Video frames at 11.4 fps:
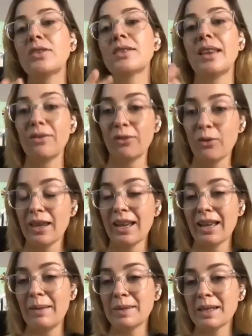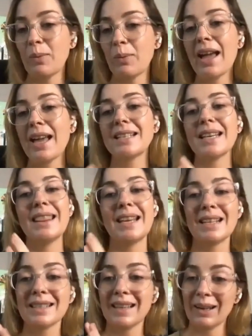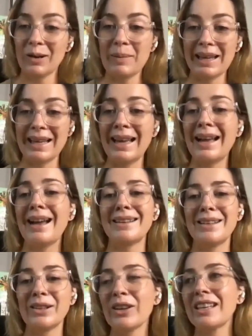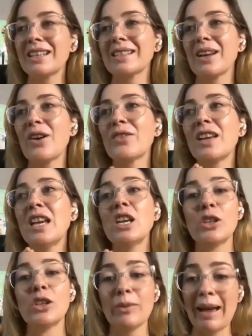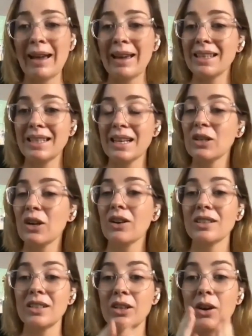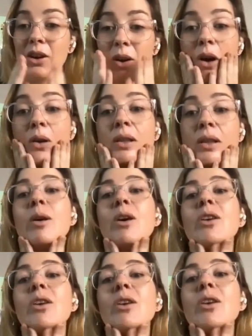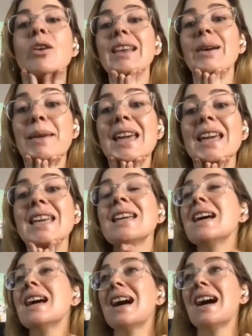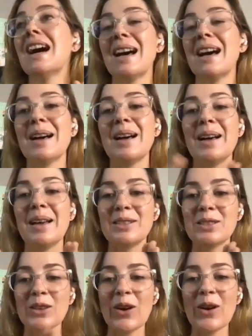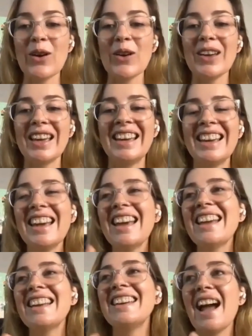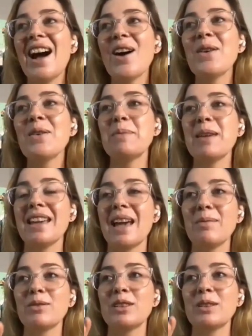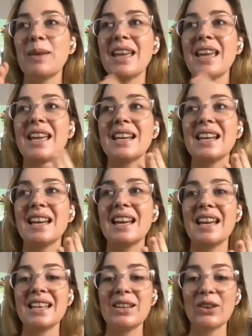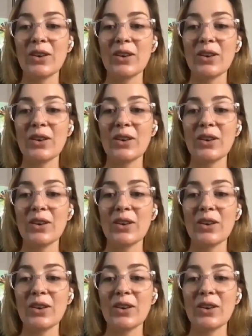treats were my go-to. So therefore there comes the weight, and then it's like, oh my God, you look at yourself, you look back at the TikToks and you go, holy moly, that was me. So now being able to be in